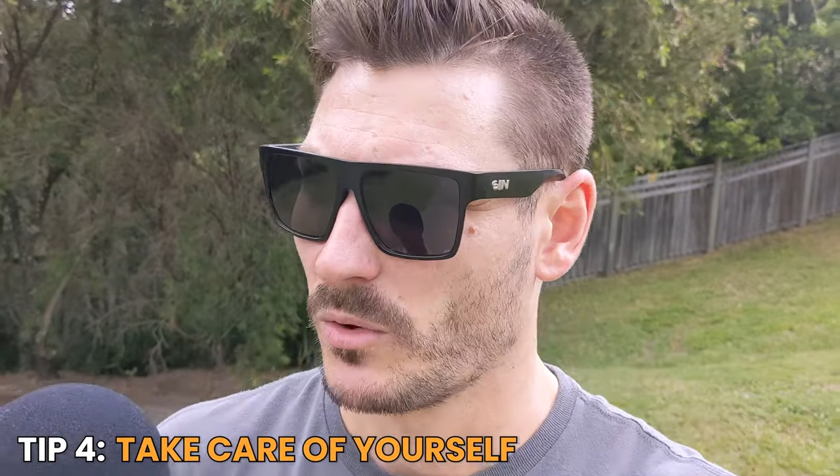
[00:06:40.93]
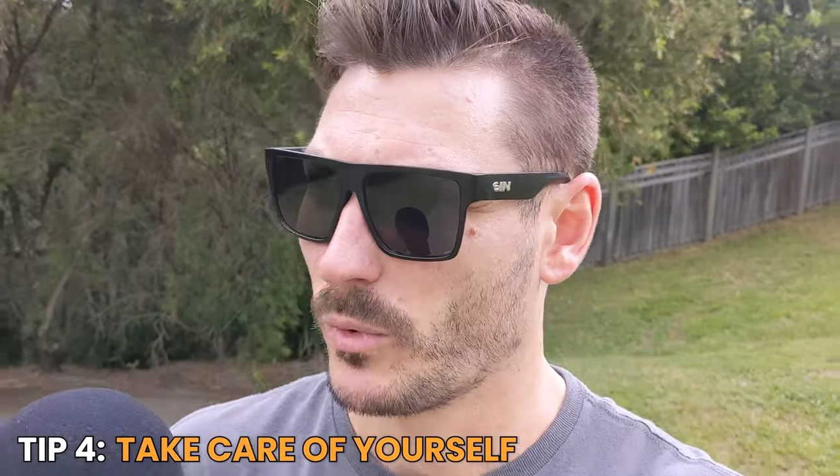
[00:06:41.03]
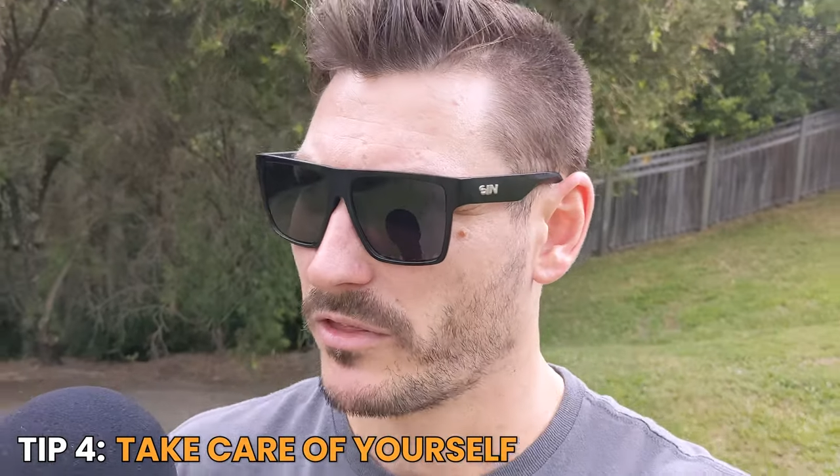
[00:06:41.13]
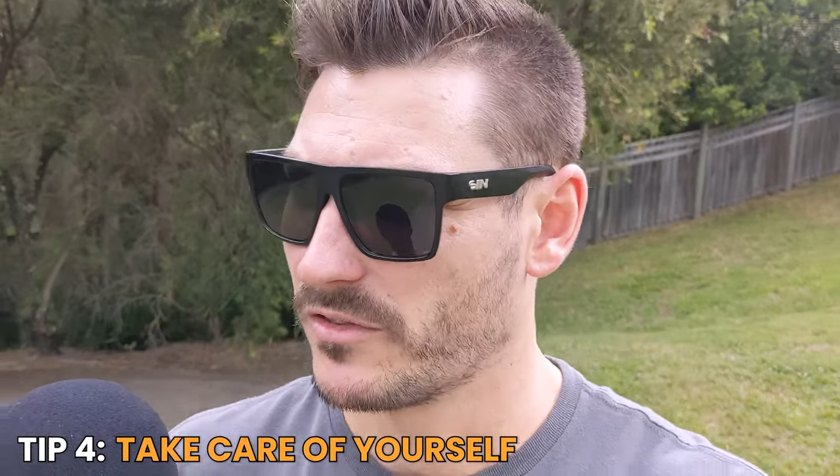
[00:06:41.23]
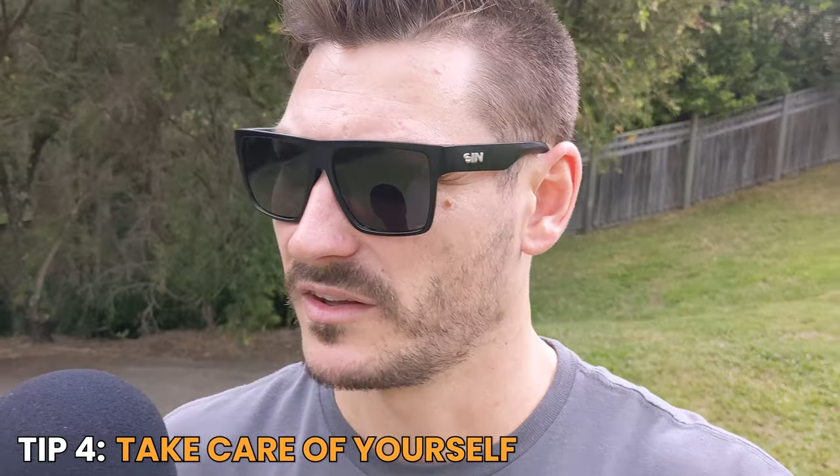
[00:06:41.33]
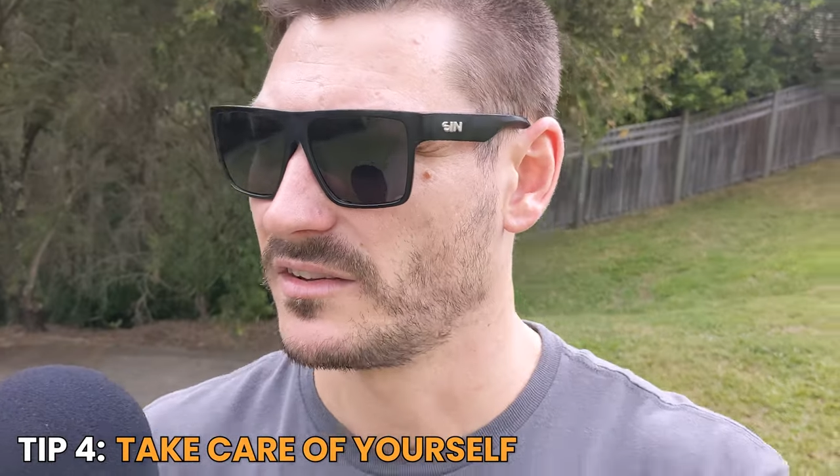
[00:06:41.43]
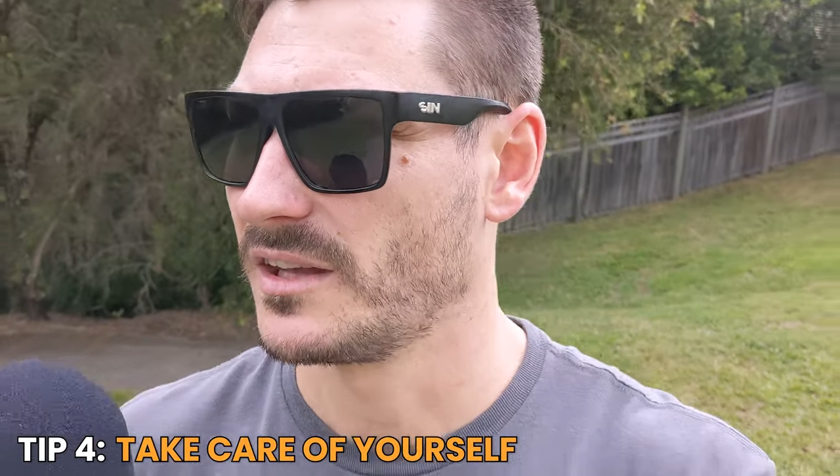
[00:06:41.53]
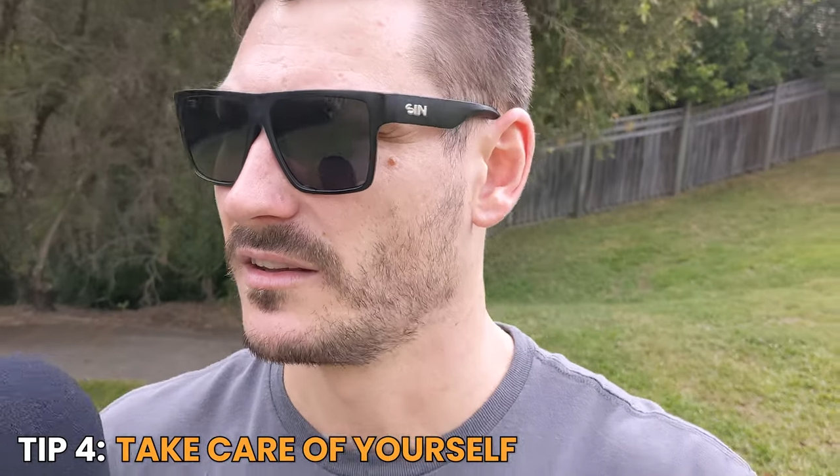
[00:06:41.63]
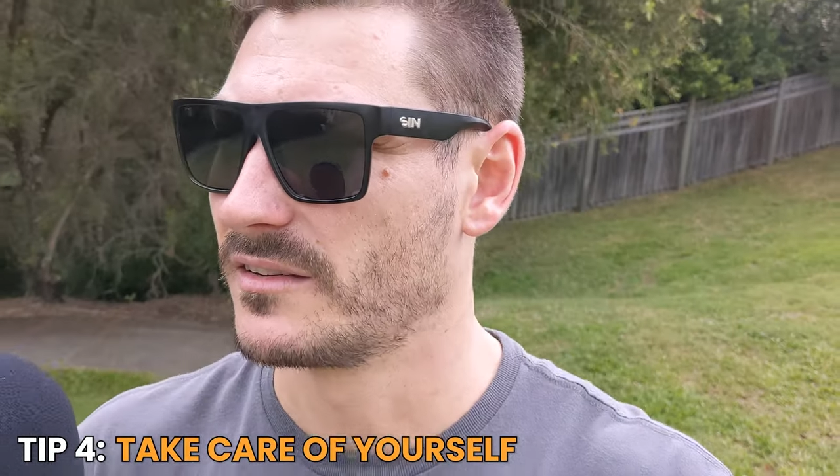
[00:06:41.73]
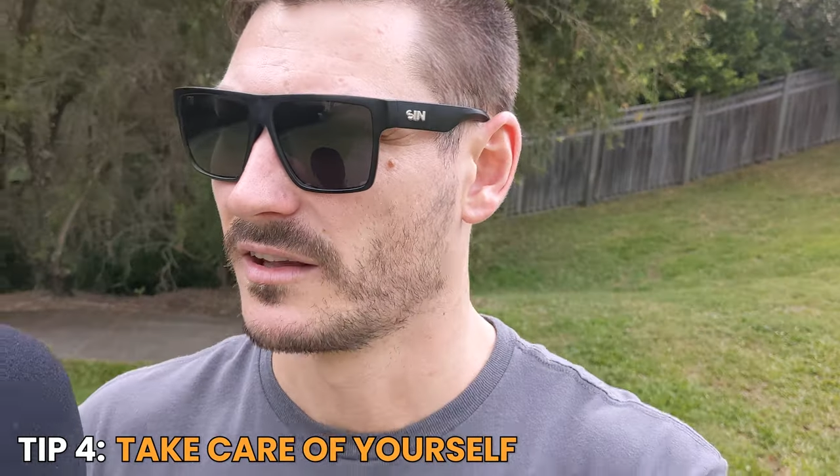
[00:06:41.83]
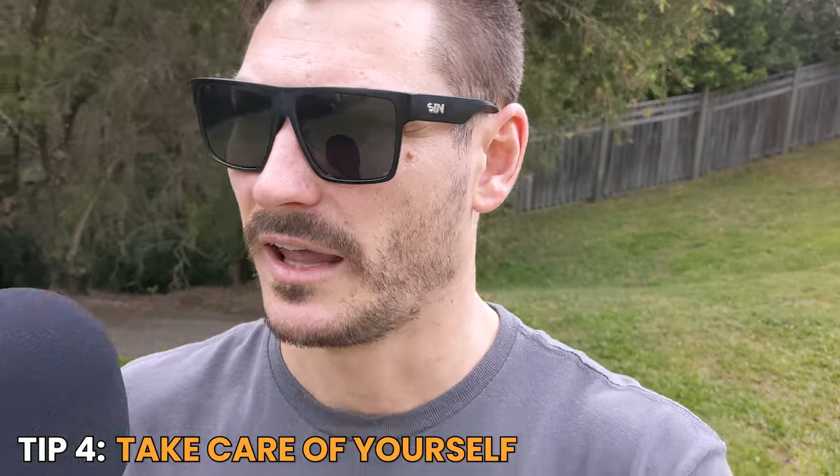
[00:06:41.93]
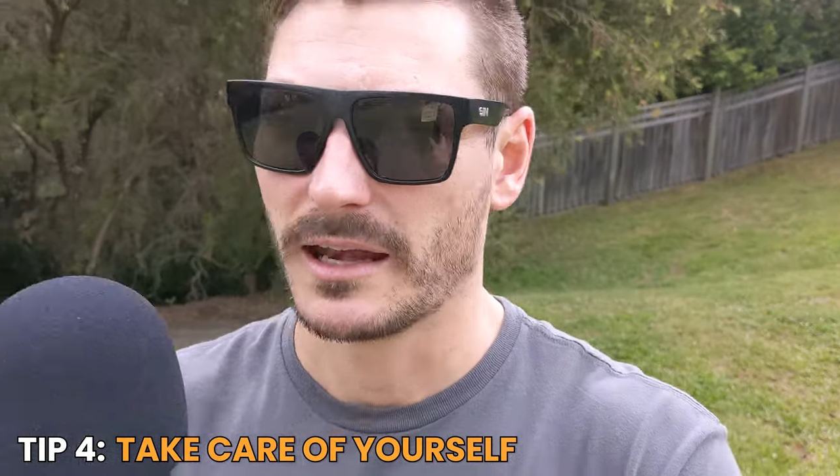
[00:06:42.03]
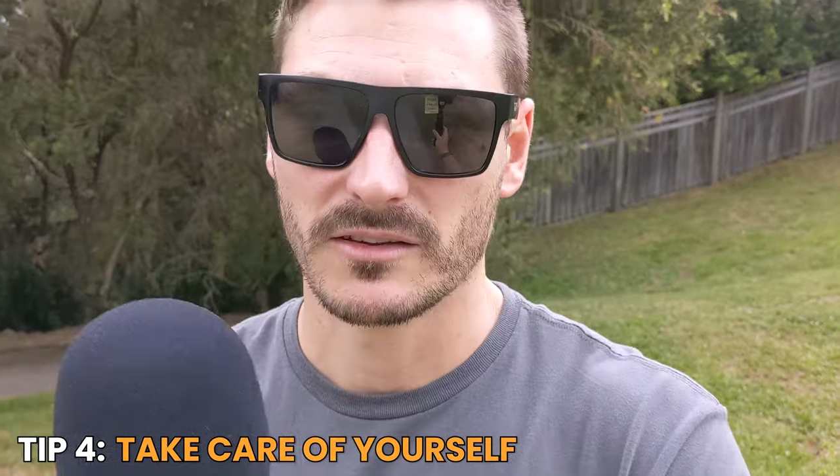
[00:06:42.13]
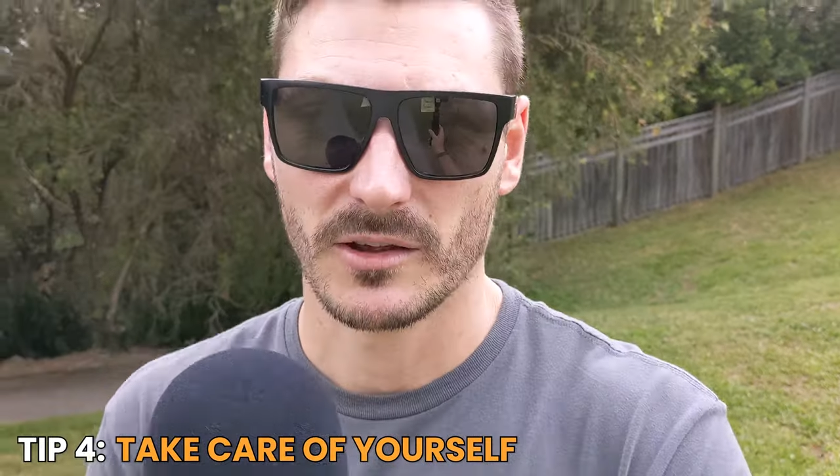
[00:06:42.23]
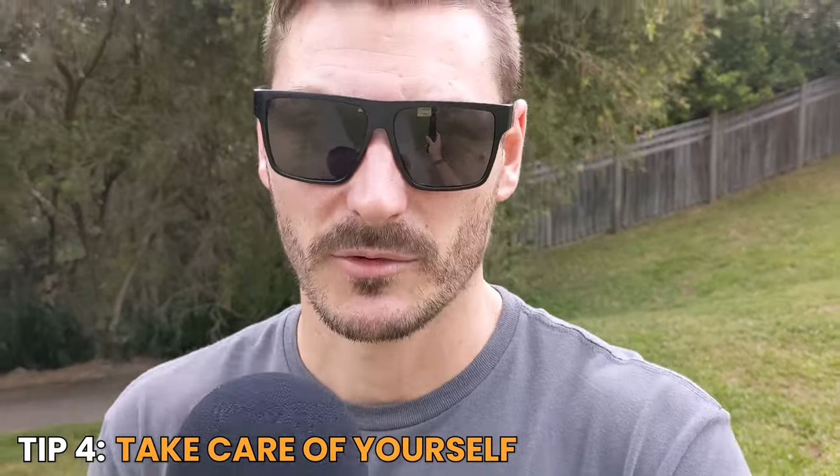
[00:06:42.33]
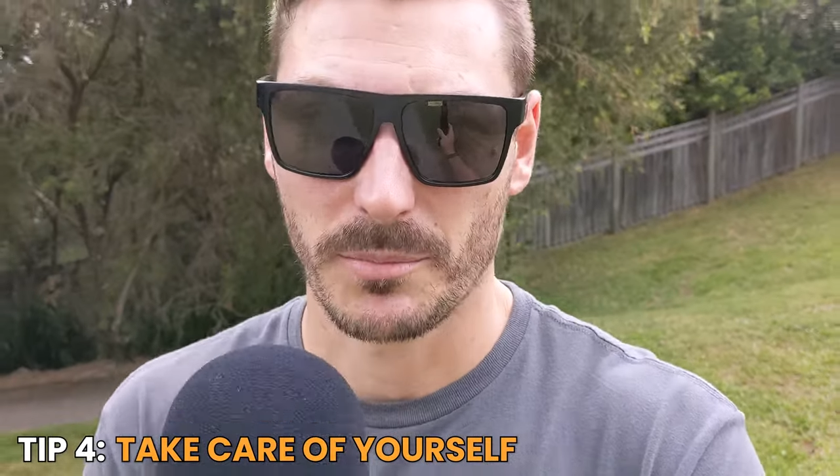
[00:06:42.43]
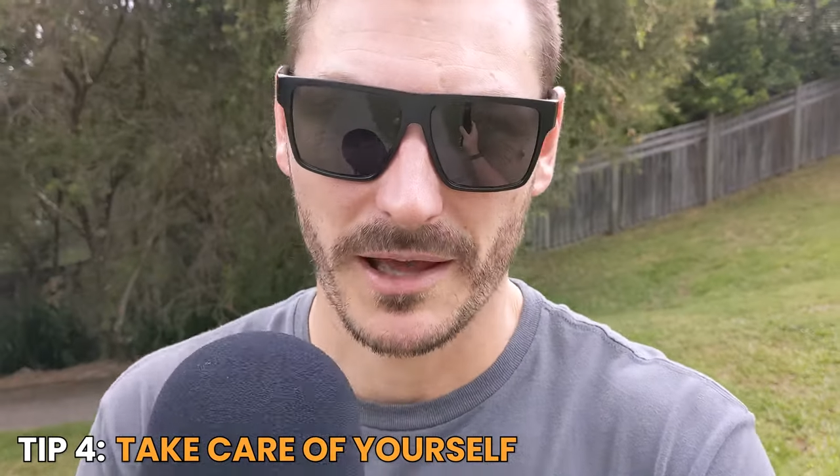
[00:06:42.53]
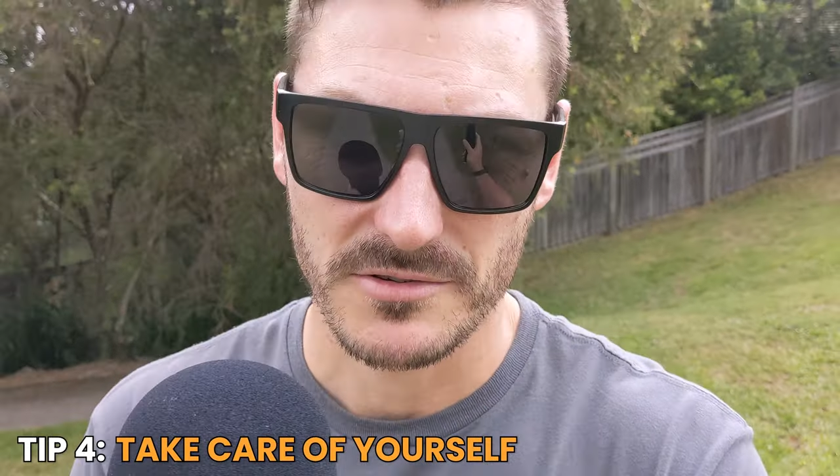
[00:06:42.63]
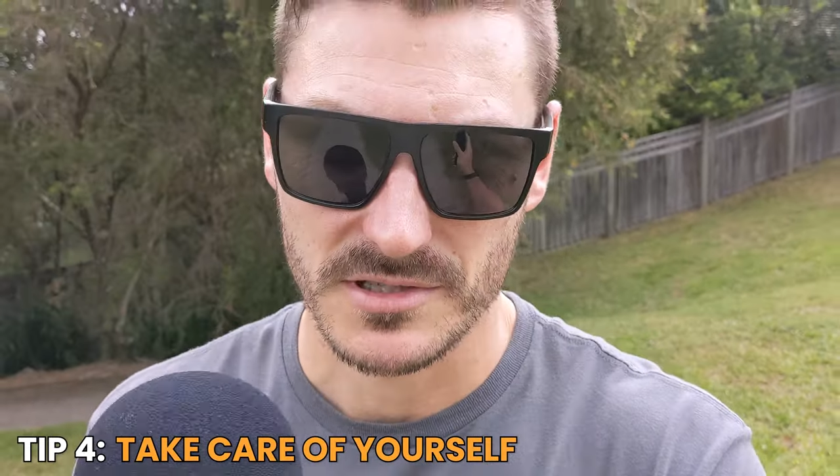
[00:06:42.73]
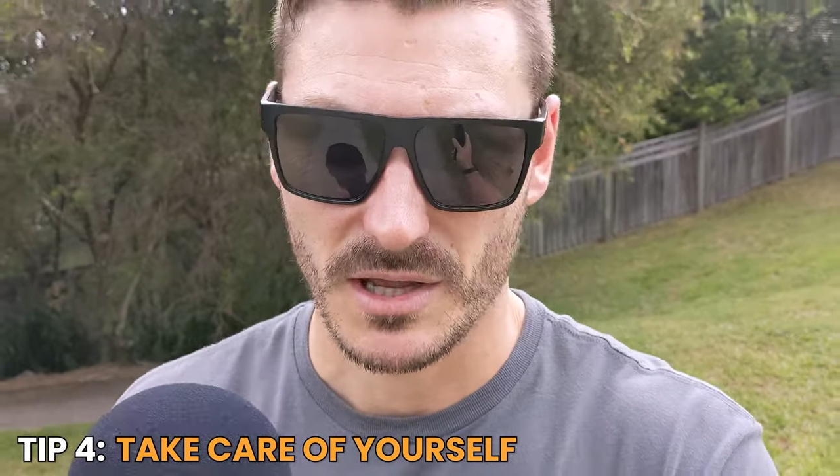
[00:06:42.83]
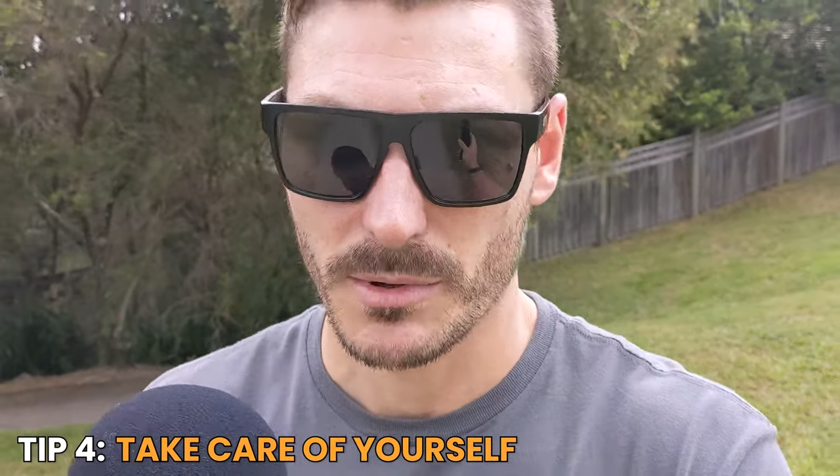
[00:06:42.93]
Whether this is, and in terms of boundaries,